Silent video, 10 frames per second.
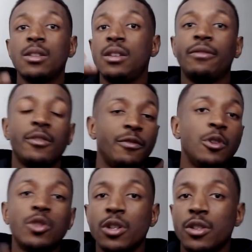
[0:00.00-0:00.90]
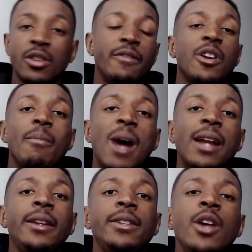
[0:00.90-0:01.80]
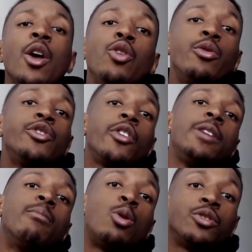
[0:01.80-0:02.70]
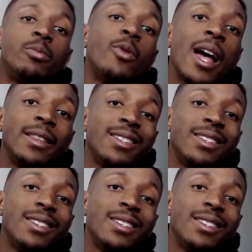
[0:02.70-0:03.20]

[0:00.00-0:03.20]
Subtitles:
and different futures or different commodities, you can trade multiple at the